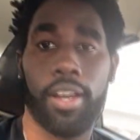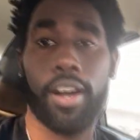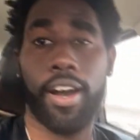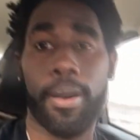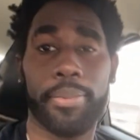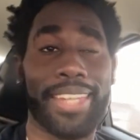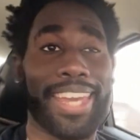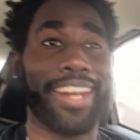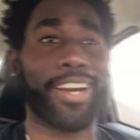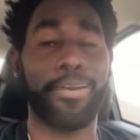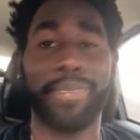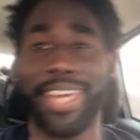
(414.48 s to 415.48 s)

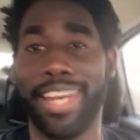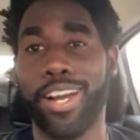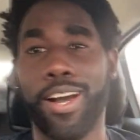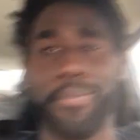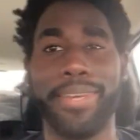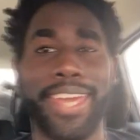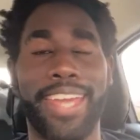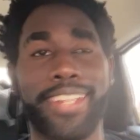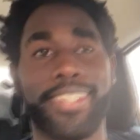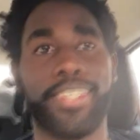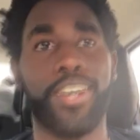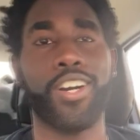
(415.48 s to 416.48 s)
Update.
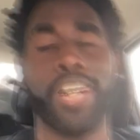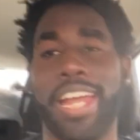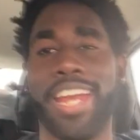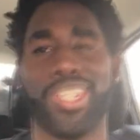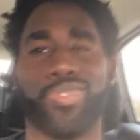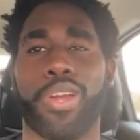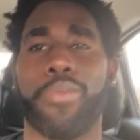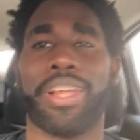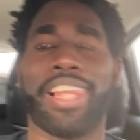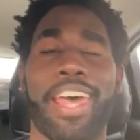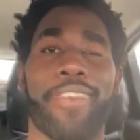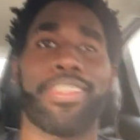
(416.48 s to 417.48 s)
So here's where we
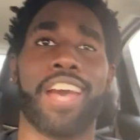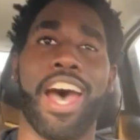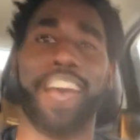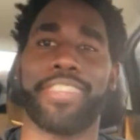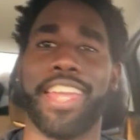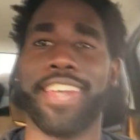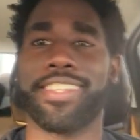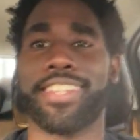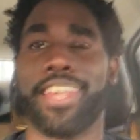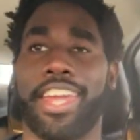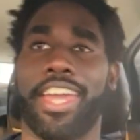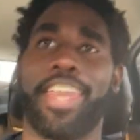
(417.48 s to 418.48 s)
left off
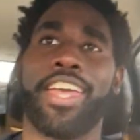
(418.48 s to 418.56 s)
yesterday.